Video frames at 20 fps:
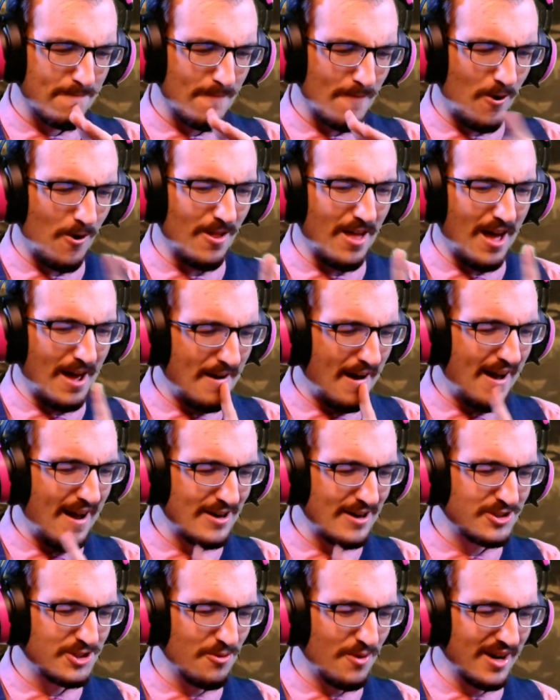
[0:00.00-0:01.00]
Hold on, I
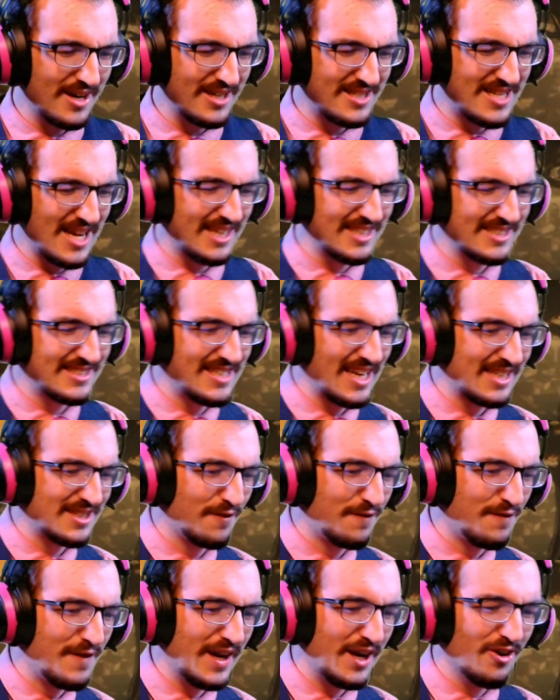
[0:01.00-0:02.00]
actually want to take a sec
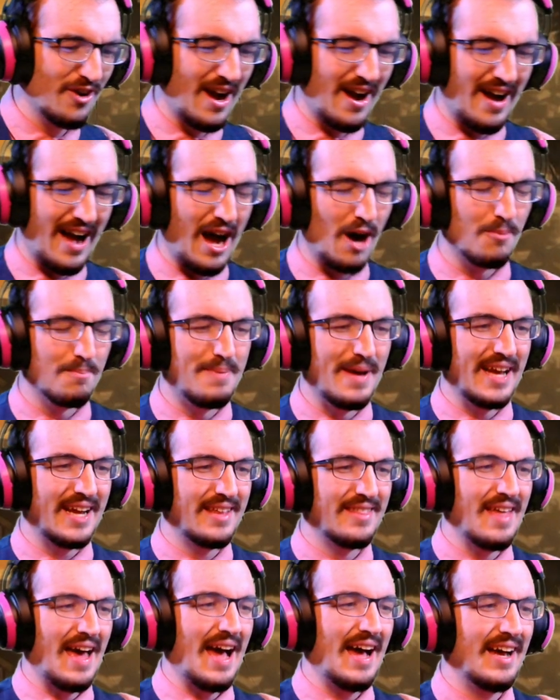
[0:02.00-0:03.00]
to figure out how
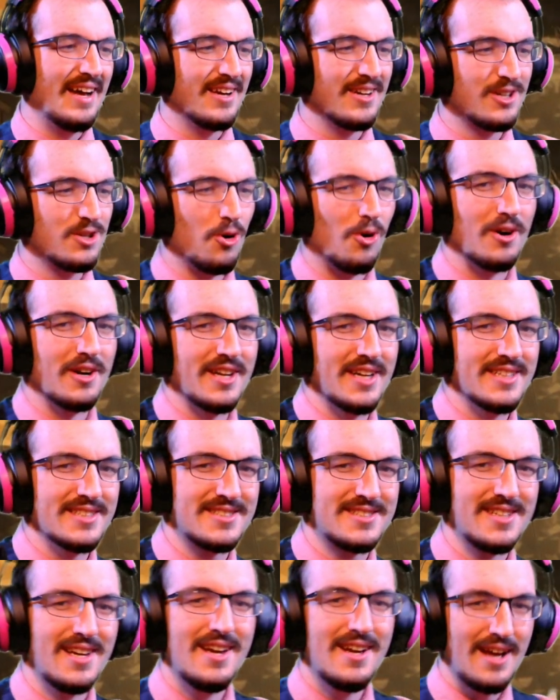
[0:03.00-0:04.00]
big that chord
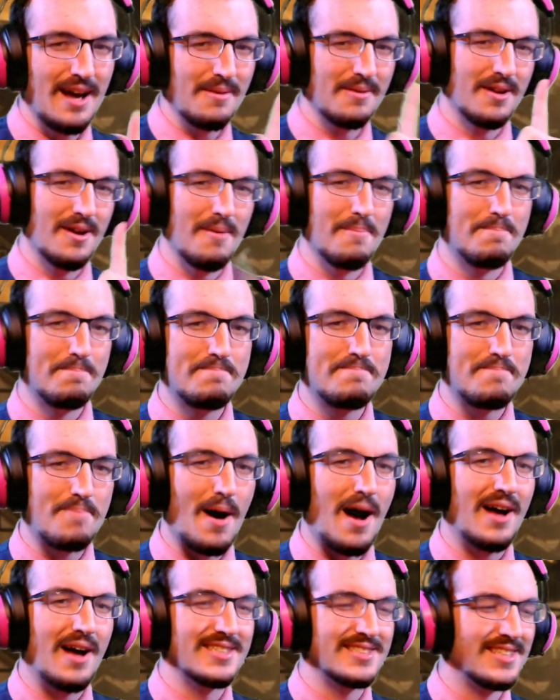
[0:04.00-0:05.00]
is. I'm going to
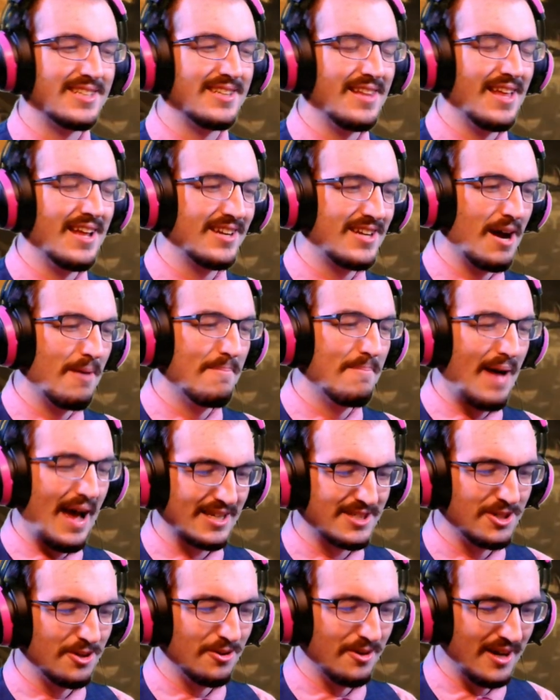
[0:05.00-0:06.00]
pause and then come
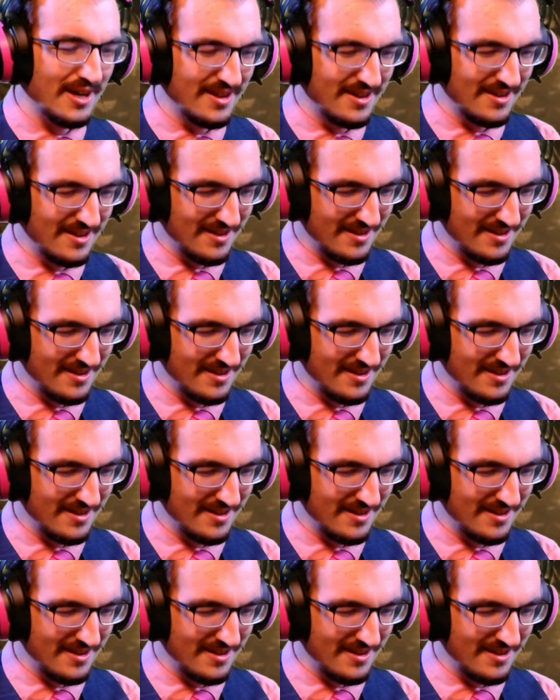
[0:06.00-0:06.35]
back to it.